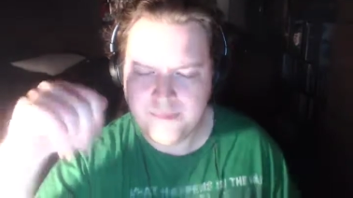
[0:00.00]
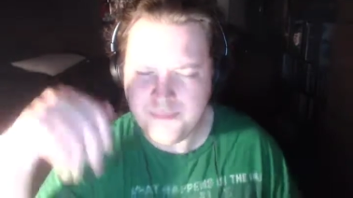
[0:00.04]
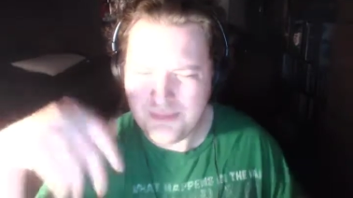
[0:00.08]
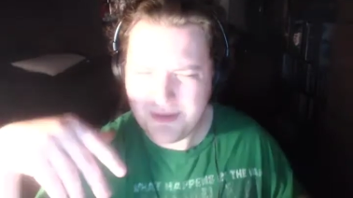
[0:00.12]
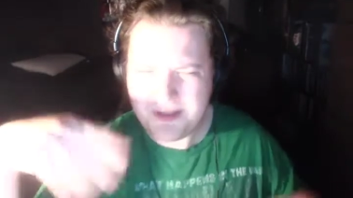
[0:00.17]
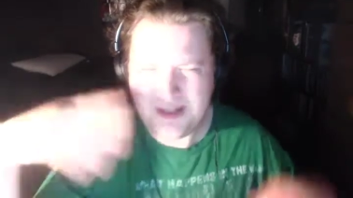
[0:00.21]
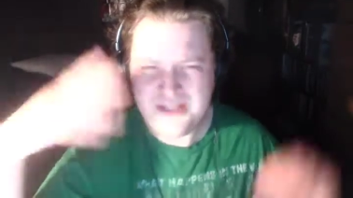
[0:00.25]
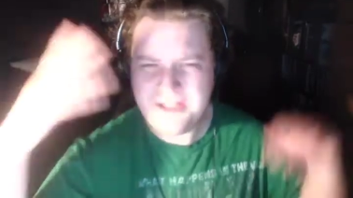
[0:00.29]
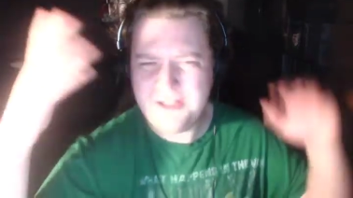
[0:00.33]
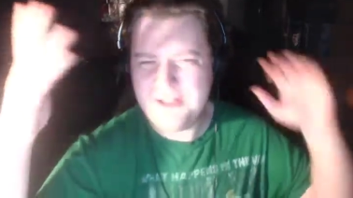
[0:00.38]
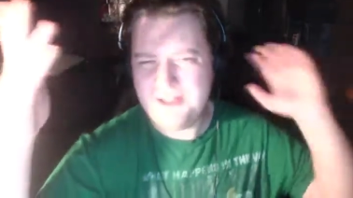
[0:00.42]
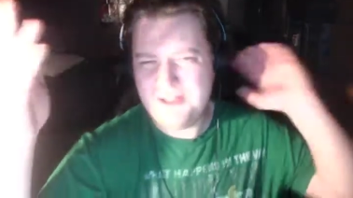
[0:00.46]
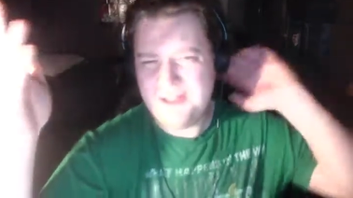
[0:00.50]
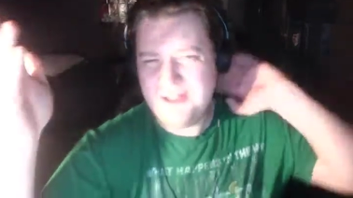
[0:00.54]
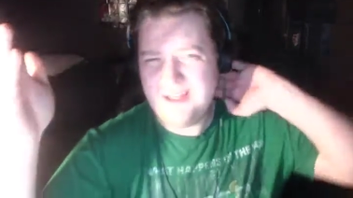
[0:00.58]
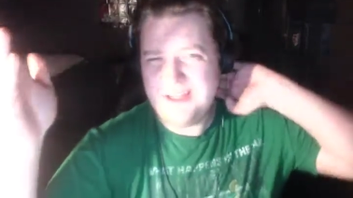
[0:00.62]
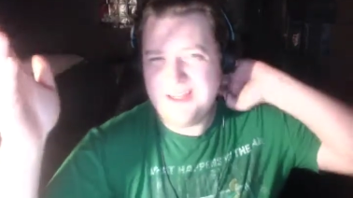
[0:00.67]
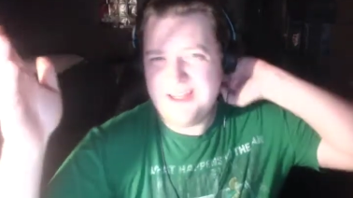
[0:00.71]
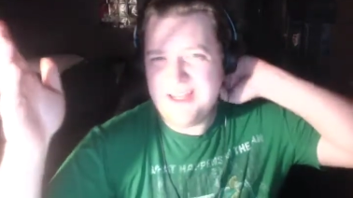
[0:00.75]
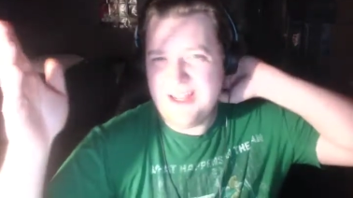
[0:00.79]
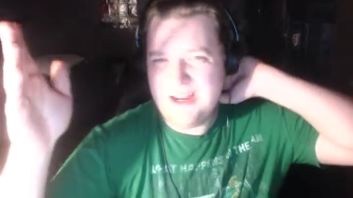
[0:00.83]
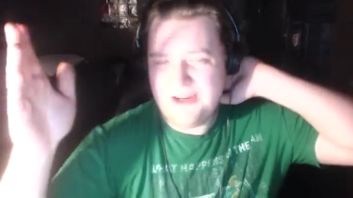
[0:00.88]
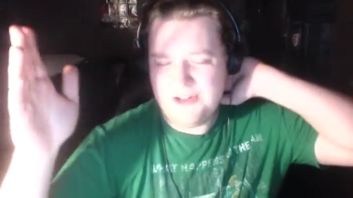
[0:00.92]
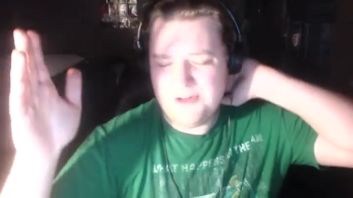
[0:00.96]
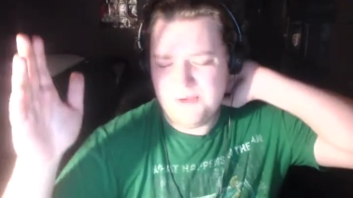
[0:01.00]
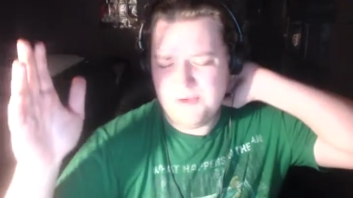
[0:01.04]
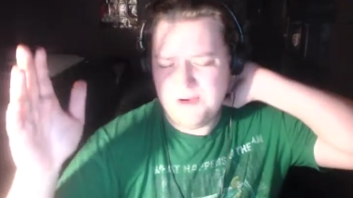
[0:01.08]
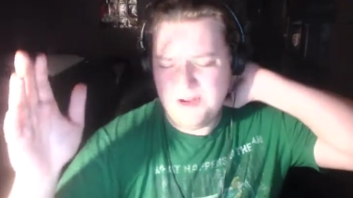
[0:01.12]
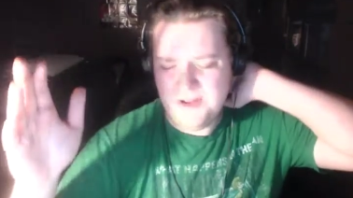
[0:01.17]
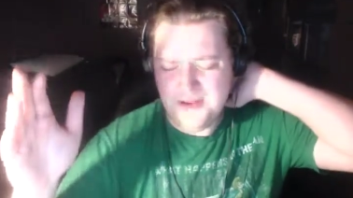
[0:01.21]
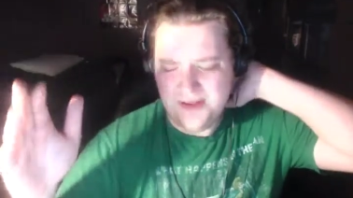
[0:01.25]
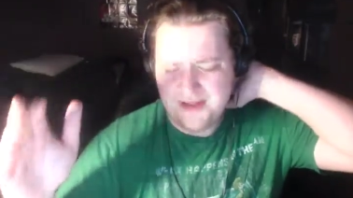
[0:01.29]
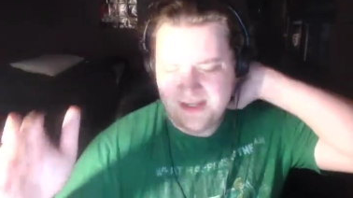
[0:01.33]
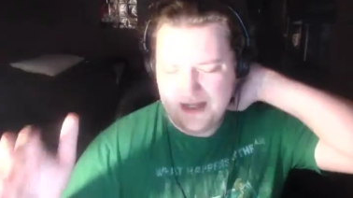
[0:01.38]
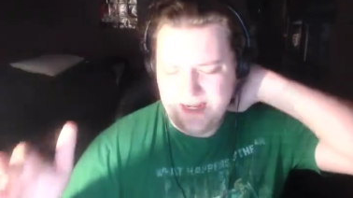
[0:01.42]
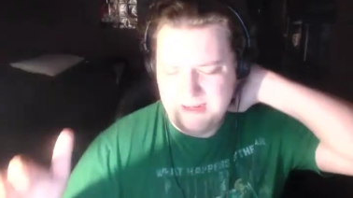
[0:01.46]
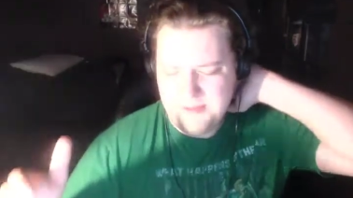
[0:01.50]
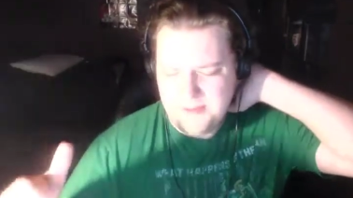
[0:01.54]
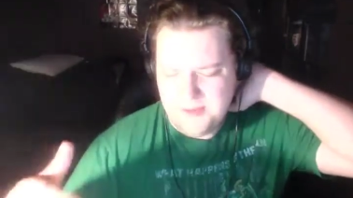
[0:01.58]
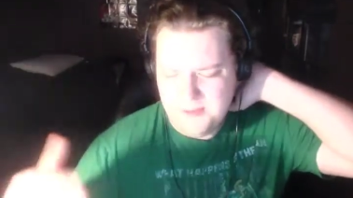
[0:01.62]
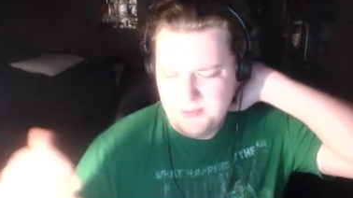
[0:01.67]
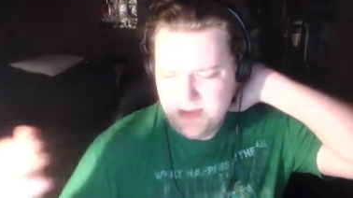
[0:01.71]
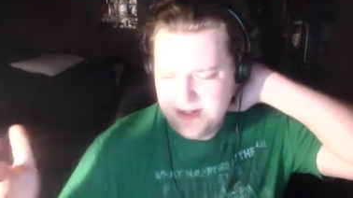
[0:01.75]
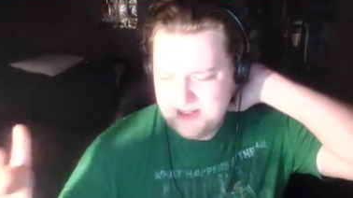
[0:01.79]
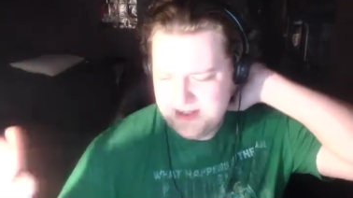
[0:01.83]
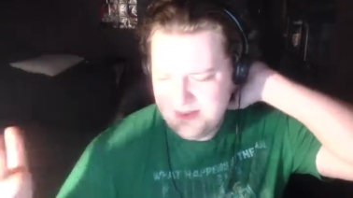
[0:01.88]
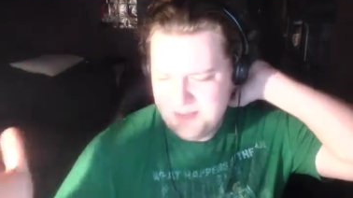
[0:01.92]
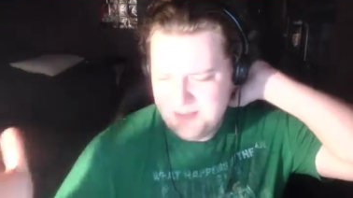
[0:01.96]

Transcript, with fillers: But you, you, can't do it all the time, otherwise it